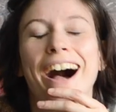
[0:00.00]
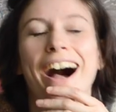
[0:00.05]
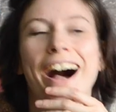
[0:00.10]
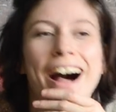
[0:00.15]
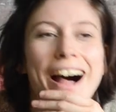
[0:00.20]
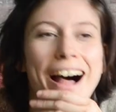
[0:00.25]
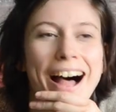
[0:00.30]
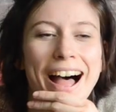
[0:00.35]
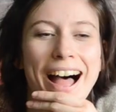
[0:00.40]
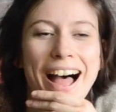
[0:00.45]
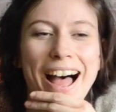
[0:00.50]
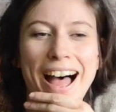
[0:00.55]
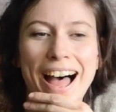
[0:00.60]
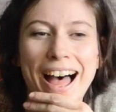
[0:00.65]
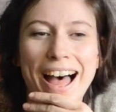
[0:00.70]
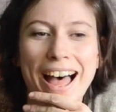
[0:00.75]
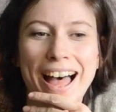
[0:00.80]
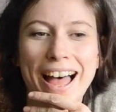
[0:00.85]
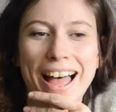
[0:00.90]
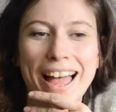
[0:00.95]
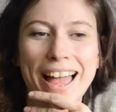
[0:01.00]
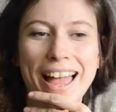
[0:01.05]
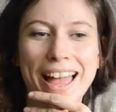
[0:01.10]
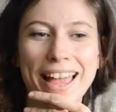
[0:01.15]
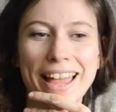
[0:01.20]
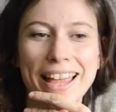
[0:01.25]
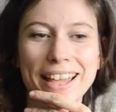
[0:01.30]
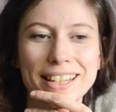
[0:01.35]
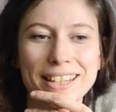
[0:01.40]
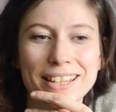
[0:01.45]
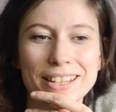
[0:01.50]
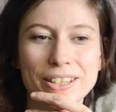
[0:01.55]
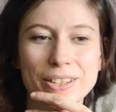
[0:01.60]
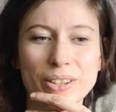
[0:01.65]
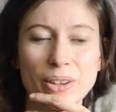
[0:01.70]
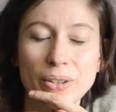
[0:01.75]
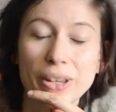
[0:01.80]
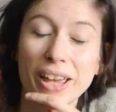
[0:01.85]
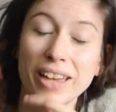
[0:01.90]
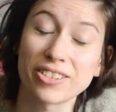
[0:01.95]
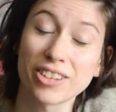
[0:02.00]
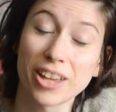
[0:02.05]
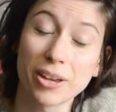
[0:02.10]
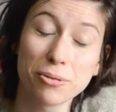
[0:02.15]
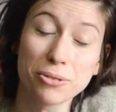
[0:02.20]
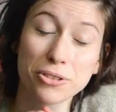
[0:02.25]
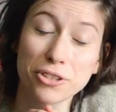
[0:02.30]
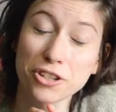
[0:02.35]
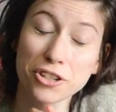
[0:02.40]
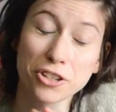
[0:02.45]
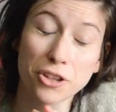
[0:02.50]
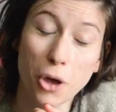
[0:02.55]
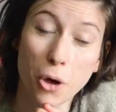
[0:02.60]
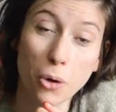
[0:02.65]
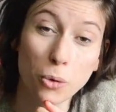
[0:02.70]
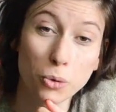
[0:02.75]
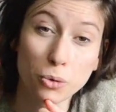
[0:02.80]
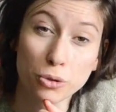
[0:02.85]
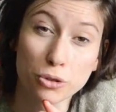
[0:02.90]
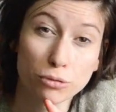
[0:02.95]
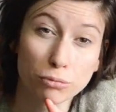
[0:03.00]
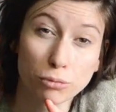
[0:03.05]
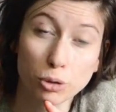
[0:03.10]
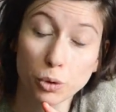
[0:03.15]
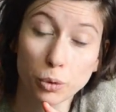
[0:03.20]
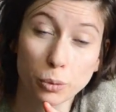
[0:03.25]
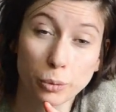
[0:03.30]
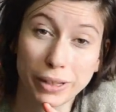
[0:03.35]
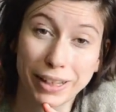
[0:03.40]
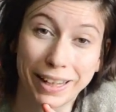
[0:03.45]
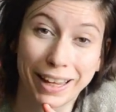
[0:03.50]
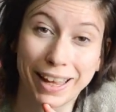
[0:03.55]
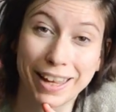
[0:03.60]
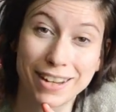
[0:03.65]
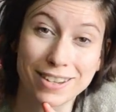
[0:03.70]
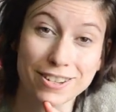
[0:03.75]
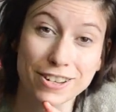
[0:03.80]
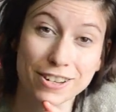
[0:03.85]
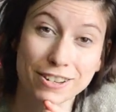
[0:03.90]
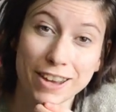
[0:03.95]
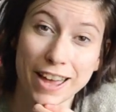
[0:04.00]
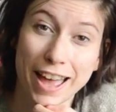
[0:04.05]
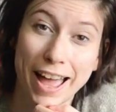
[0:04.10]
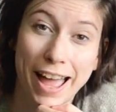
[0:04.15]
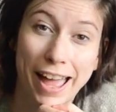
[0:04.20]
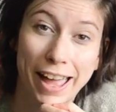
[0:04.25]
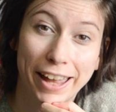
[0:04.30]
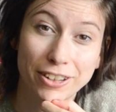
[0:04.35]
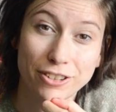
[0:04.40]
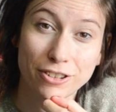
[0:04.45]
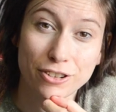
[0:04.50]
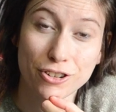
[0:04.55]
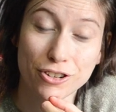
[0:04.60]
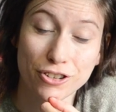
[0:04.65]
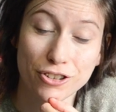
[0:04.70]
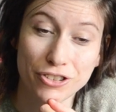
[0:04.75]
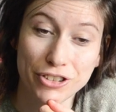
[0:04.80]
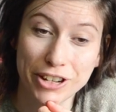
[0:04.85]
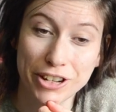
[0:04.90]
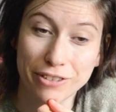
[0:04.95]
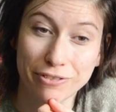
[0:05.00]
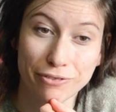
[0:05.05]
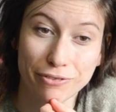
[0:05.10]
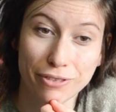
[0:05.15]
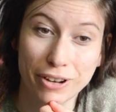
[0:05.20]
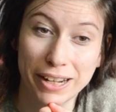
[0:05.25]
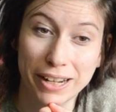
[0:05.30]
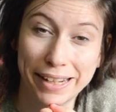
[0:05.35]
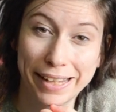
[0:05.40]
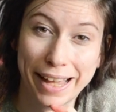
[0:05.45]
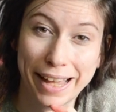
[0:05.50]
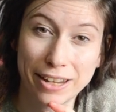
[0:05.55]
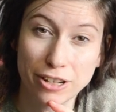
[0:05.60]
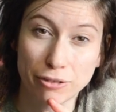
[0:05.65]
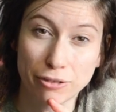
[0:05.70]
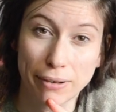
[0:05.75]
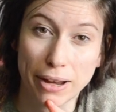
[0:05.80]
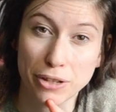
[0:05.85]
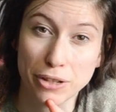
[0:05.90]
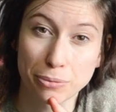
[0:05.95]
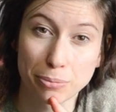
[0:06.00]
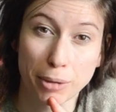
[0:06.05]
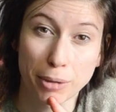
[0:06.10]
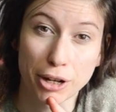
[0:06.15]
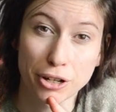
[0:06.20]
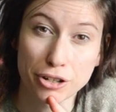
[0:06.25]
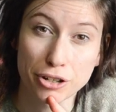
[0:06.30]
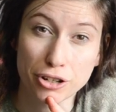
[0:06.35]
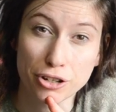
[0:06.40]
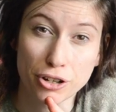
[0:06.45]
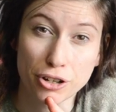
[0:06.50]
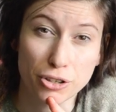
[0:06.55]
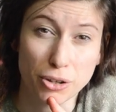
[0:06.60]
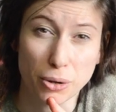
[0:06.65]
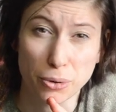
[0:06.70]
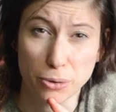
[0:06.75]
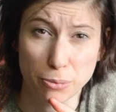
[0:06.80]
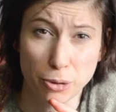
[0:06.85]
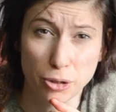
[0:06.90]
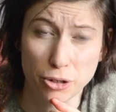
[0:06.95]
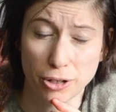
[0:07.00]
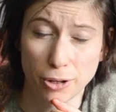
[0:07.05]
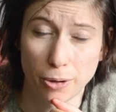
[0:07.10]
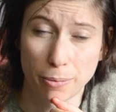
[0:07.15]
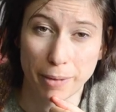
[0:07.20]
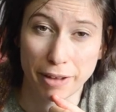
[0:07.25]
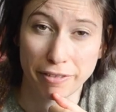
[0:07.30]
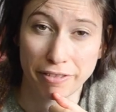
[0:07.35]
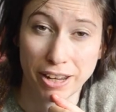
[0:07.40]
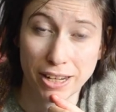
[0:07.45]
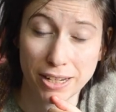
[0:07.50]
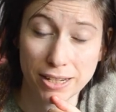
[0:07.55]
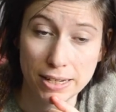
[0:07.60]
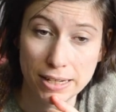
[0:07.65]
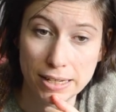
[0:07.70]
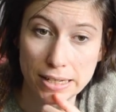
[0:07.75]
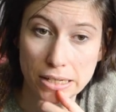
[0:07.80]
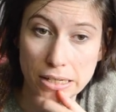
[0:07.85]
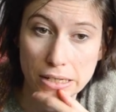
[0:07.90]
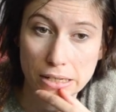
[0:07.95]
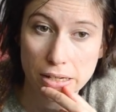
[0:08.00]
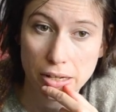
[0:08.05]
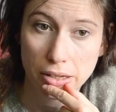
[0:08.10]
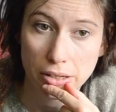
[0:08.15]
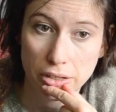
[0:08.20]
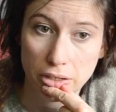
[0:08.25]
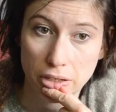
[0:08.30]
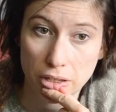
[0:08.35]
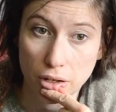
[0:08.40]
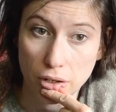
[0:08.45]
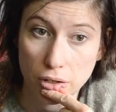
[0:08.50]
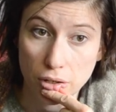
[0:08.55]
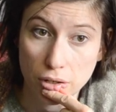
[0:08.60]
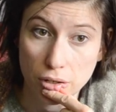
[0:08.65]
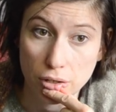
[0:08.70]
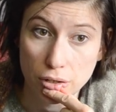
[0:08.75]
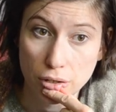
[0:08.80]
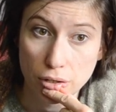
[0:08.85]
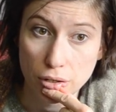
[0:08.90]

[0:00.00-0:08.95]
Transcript: So yes, I was just cold all weekend and didn't really get to rest much because I was mostly on my feet. So